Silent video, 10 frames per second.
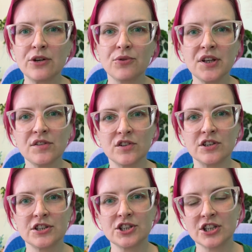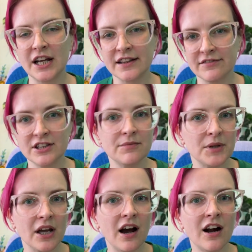research and
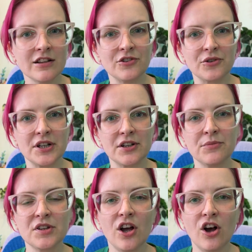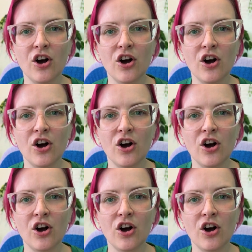developing algorithms